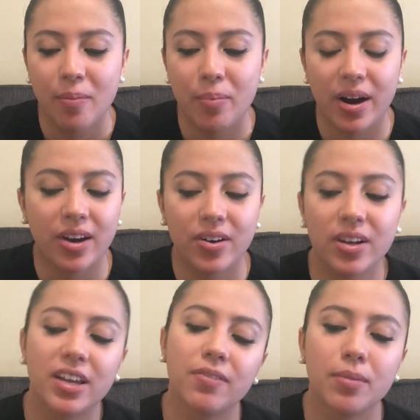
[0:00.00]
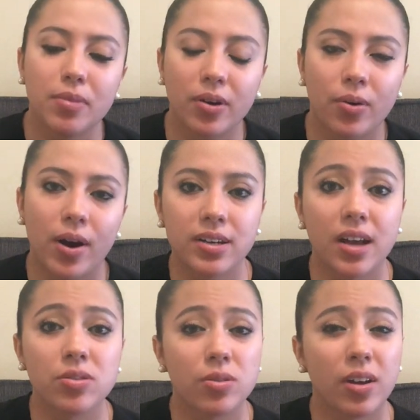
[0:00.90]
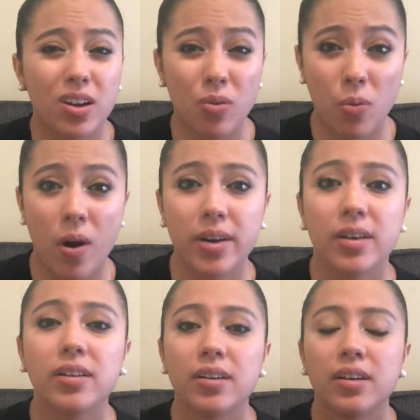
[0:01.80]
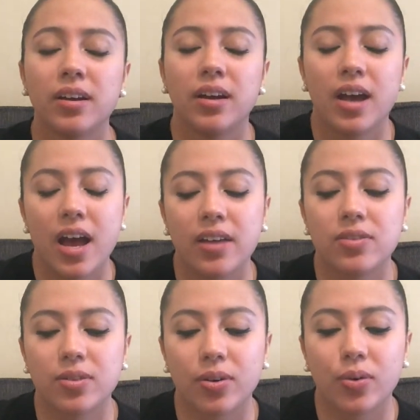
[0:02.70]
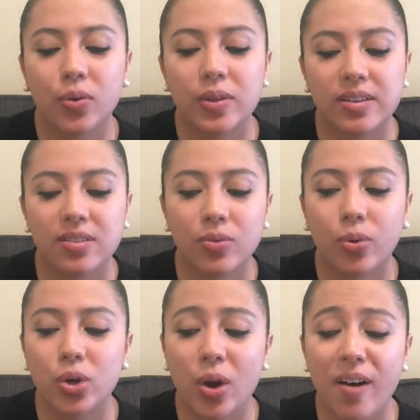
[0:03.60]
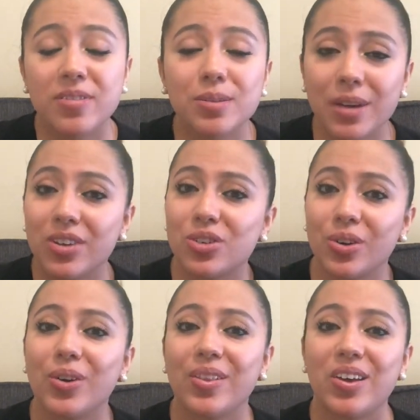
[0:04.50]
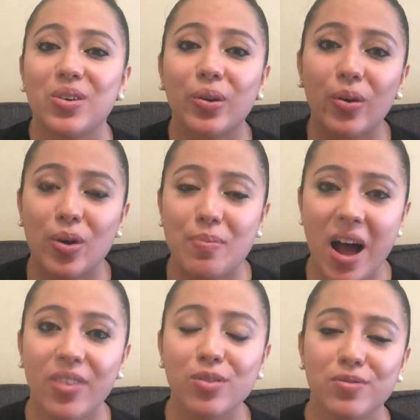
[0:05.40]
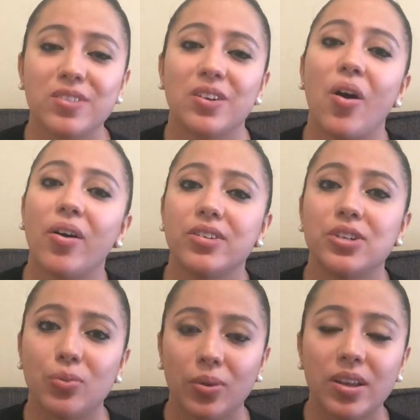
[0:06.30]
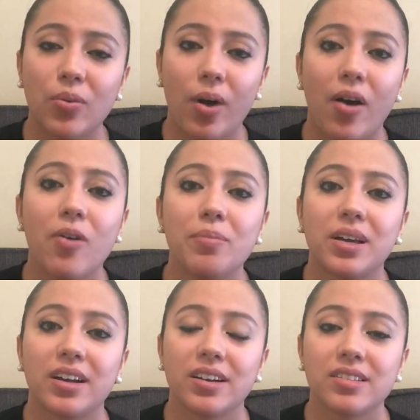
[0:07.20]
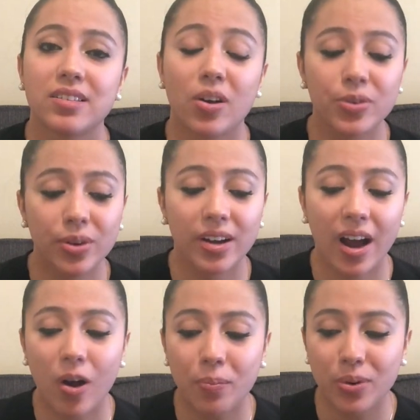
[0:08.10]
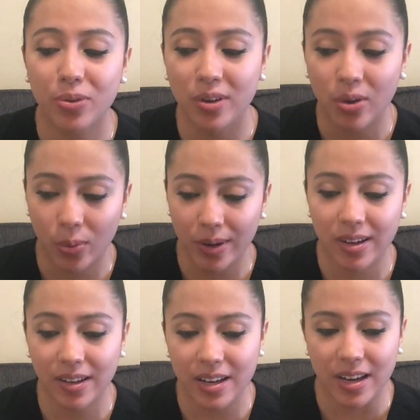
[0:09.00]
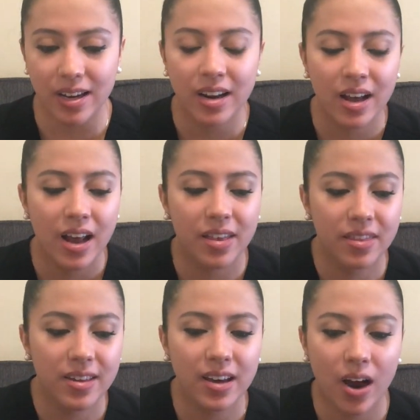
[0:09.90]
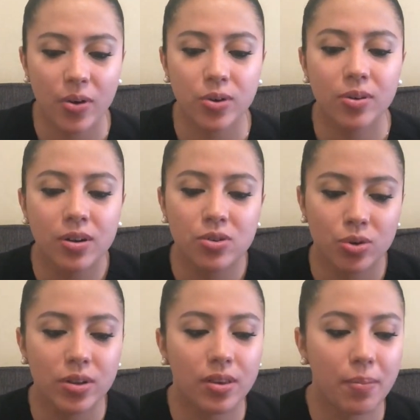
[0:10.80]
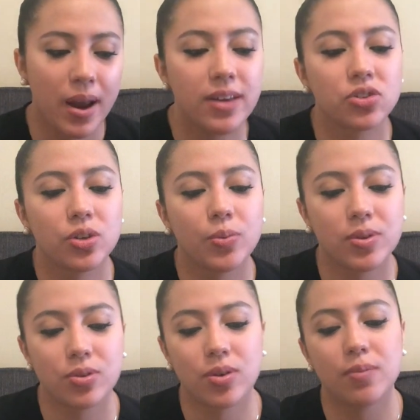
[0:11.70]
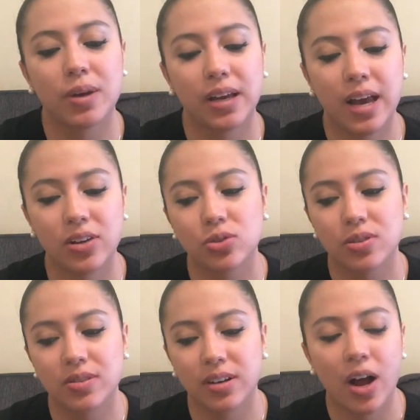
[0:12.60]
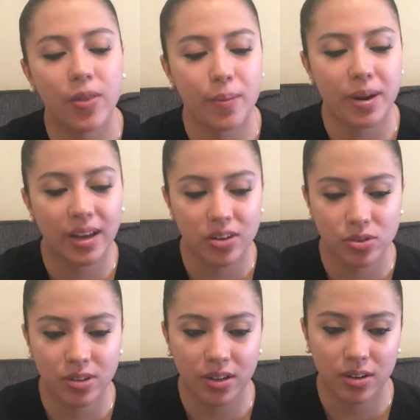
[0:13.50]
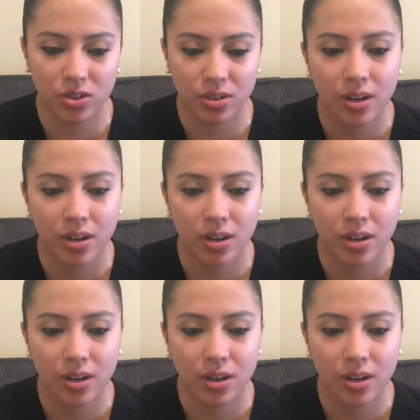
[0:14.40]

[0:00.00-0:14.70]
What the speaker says: but I couldn't give him the correct answer that he wanted. And so this is where you have to make sure that you know your pathophysiology really well, because it's also going to help you think critically and think how you can treat the patient with certain medications and how that medication is going to